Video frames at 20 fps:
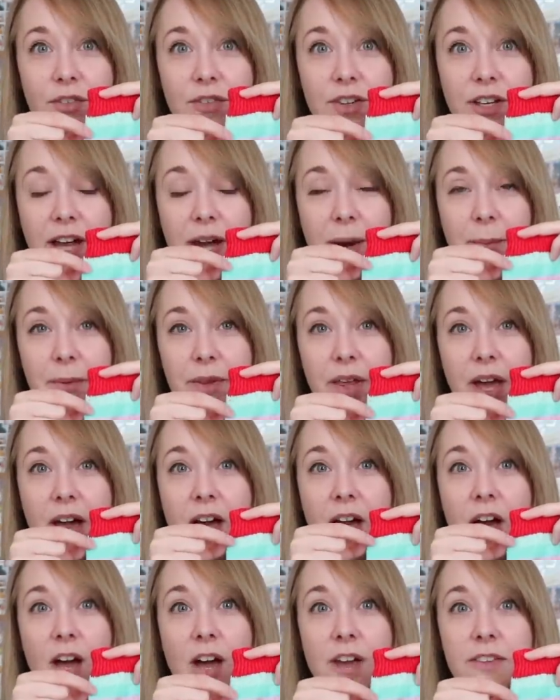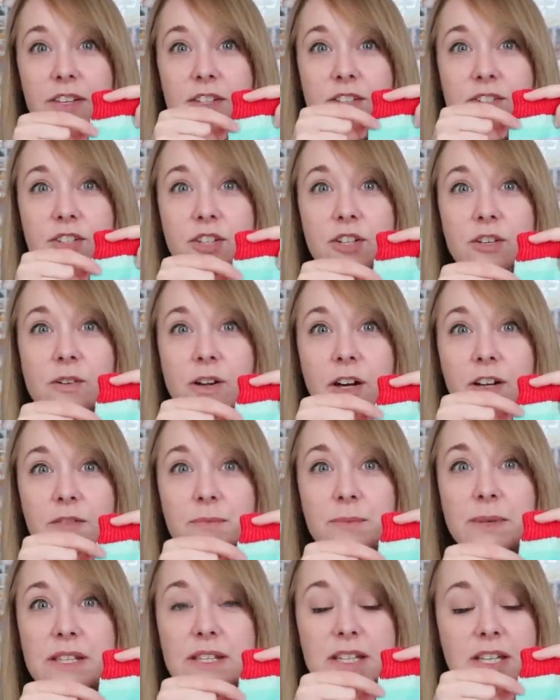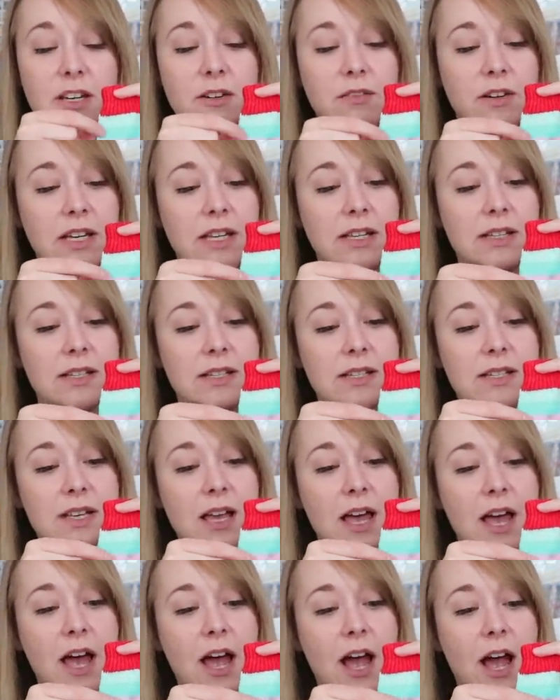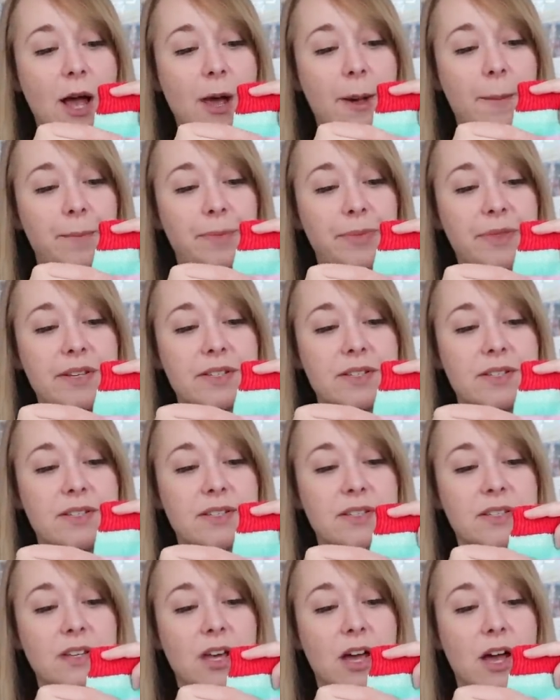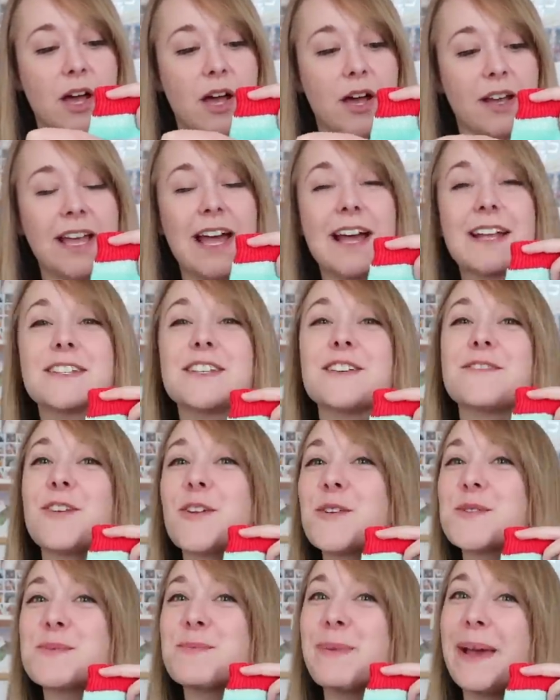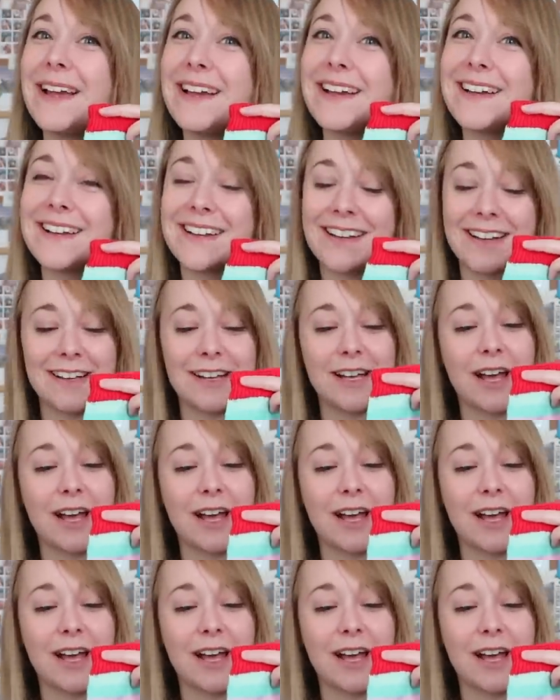on the camera there, these two kind of minty greens, this candy floss pink,